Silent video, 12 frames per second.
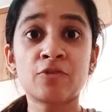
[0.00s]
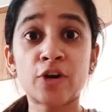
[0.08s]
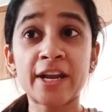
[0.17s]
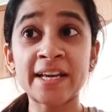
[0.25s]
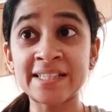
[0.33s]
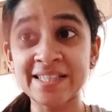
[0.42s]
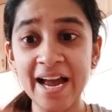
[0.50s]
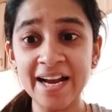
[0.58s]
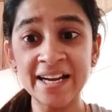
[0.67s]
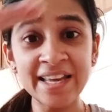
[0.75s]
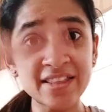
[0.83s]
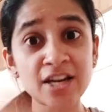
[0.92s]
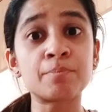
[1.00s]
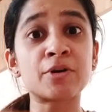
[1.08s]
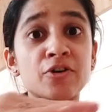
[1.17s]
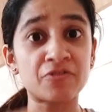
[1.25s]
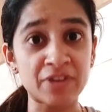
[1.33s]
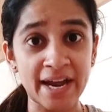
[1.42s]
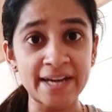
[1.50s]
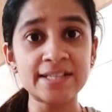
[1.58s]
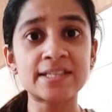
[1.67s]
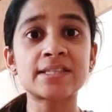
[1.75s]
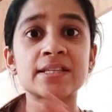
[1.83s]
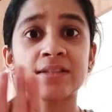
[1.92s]
For exactly the number of
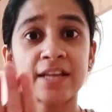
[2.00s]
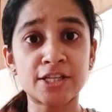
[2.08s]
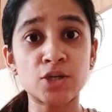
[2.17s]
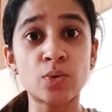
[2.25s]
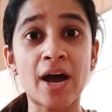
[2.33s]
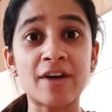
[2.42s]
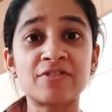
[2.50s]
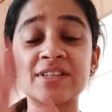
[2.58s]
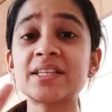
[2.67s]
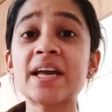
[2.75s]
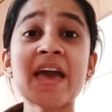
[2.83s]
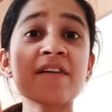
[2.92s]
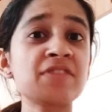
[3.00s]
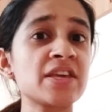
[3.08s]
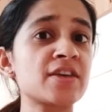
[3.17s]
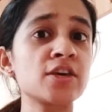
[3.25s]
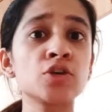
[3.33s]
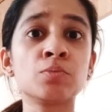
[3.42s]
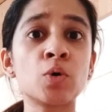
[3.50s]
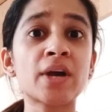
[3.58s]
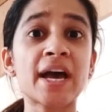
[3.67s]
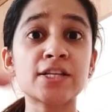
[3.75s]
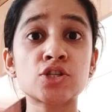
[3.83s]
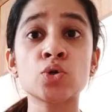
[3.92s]
nights that you have. Listen, everything you
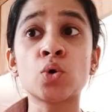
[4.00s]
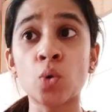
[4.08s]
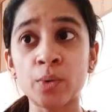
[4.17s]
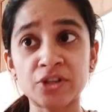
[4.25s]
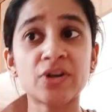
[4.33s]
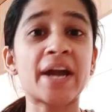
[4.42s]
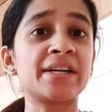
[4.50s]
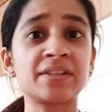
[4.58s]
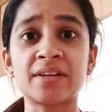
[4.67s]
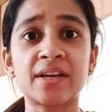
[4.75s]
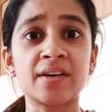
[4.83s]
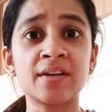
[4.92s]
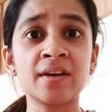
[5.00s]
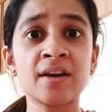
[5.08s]
book has to go with your itinerary.